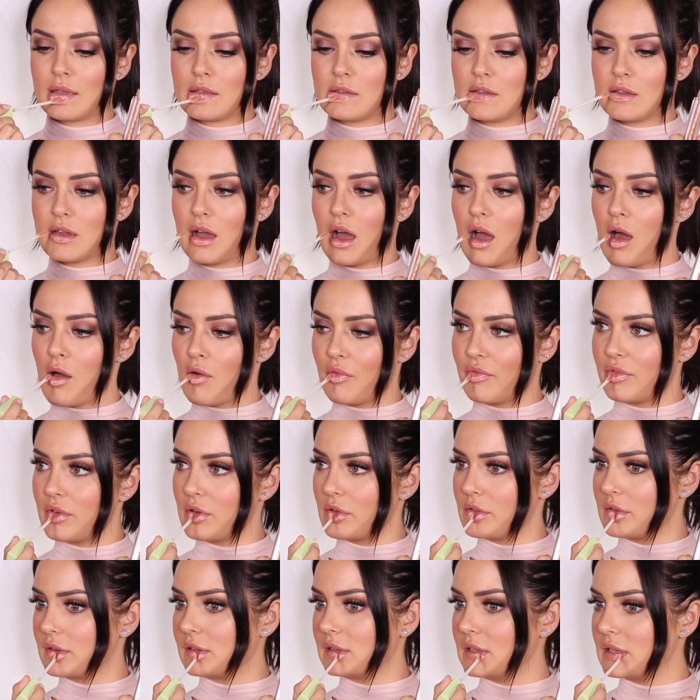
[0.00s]
You can't
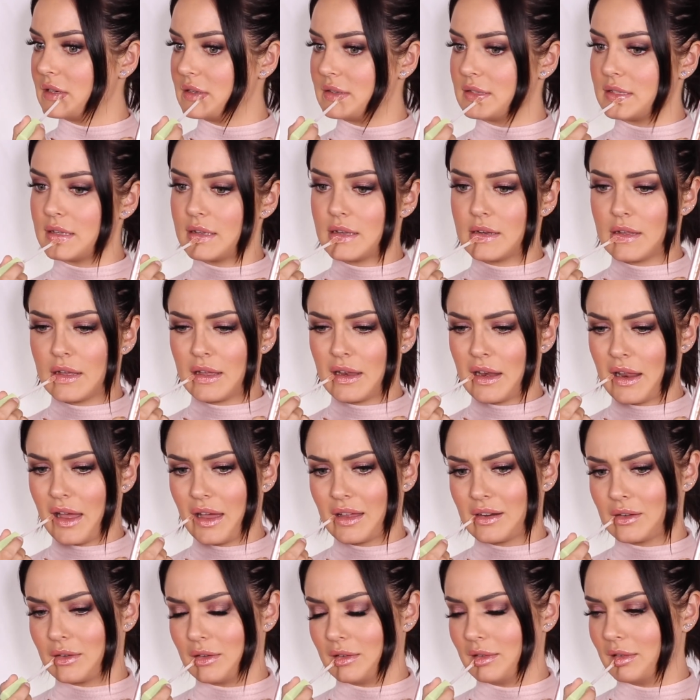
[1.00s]
feel the glitters in it
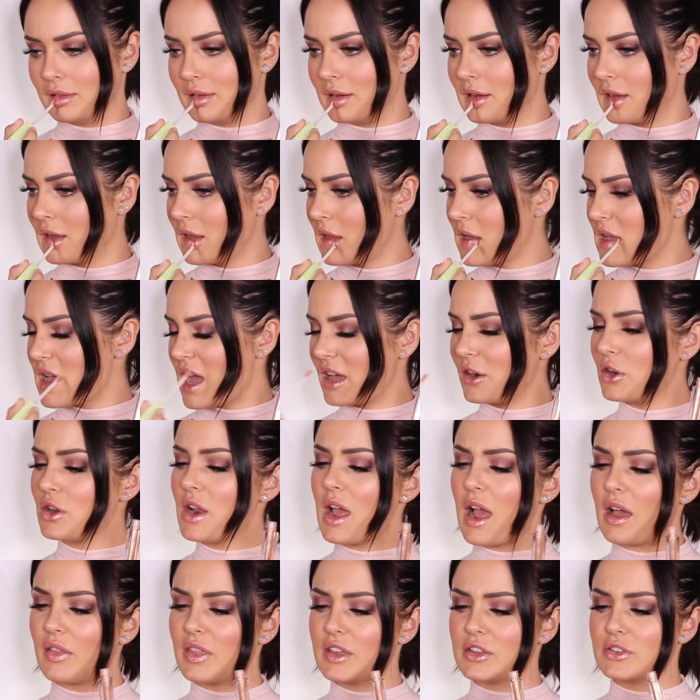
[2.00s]
at all. I don't
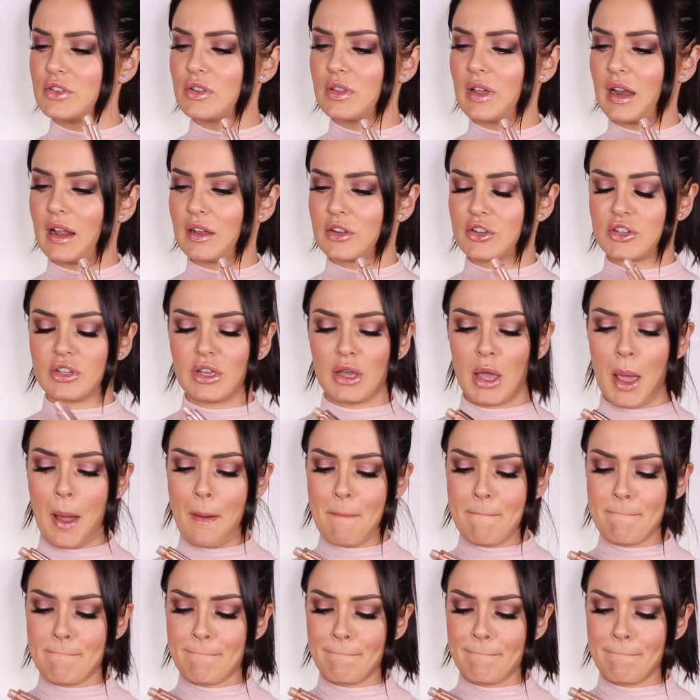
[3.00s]
know how they do that actually,